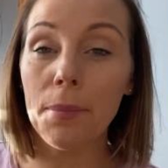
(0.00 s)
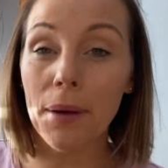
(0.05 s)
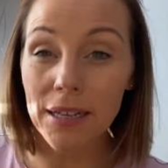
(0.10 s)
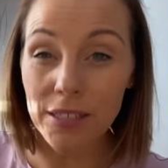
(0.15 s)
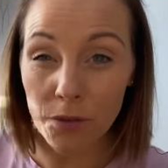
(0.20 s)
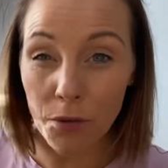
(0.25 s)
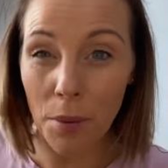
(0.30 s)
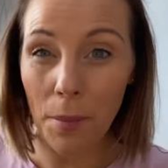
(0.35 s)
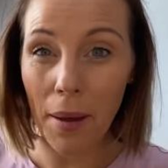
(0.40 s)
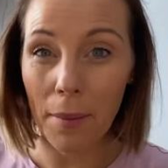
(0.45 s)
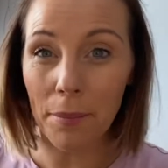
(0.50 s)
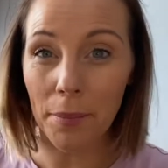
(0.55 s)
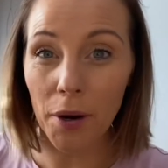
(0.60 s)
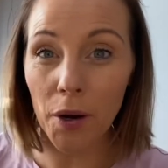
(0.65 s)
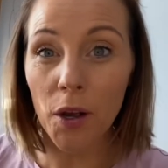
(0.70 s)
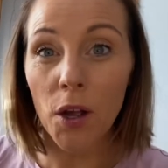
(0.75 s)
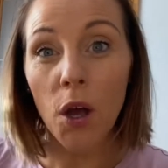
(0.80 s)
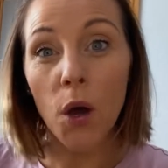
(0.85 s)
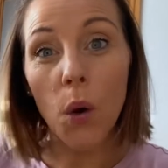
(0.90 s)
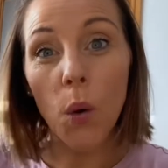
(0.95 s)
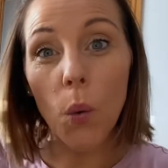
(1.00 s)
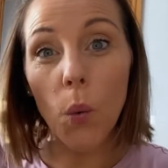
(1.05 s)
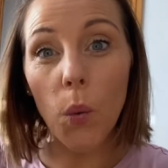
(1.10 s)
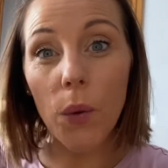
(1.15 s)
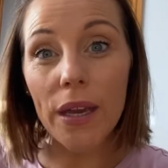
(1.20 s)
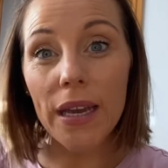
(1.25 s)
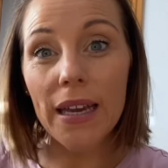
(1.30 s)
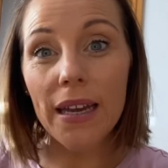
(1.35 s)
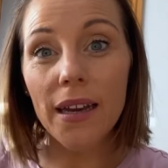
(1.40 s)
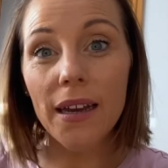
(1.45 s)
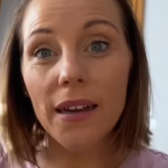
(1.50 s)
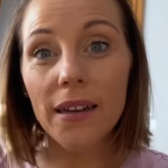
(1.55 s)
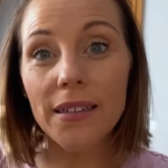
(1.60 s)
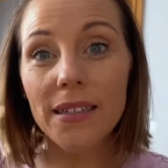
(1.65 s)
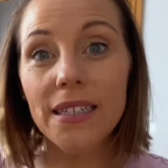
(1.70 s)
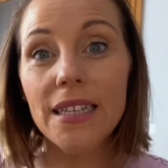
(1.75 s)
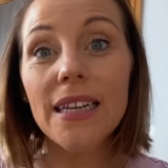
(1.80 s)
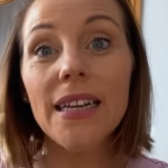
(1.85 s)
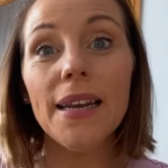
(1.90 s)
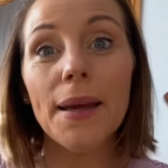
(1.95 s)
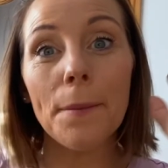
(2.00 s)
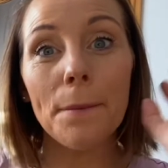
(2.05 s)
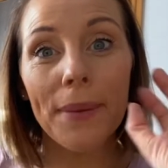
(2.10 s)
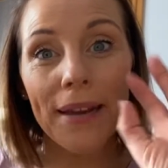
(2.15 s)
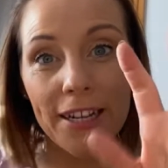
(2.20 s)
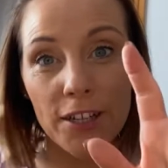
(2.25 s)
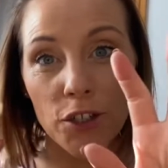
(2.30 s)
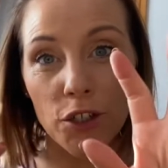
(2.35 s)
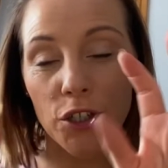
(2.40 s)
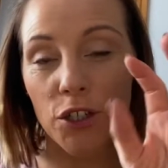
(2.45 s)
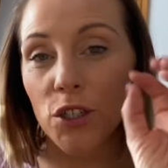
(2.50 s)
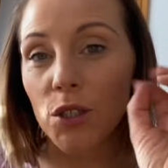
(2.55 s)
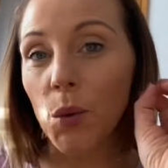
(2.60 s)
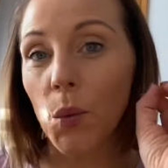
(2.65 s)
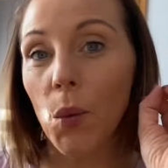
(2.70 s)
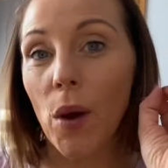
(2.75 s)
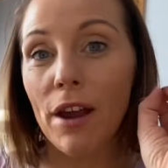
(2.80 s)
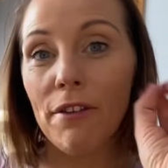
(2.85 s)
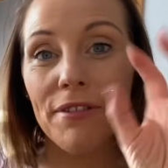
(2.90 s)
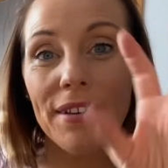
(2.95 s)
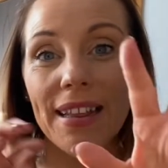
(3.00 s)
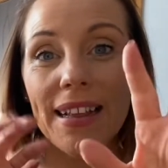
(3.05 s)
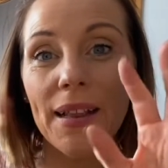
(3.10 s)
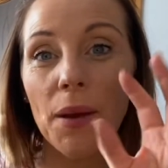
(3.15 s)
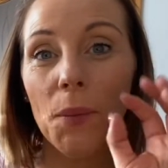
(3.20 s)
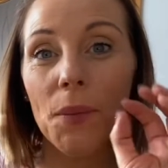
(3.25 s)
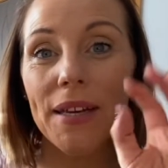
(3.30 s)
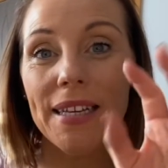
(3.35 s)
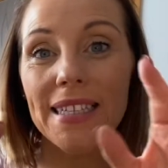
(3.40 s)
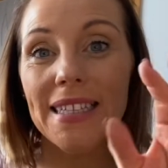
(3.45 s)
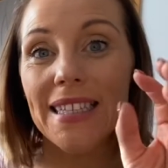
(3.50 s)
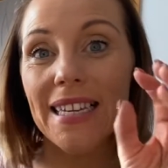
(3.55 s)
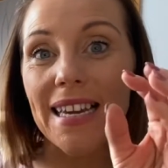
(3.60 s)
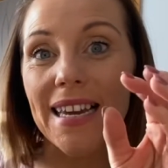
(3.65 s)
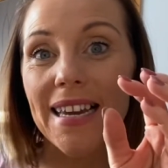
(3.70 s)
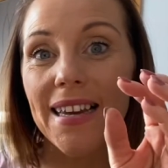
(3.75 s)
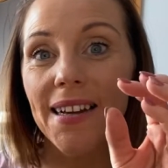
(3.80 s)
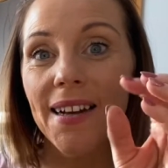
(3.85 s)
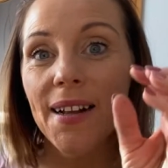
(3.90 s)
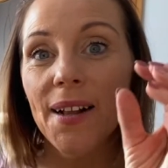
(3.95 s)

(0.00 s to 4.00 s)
Because remember, we deal in pictures, so everything that we see,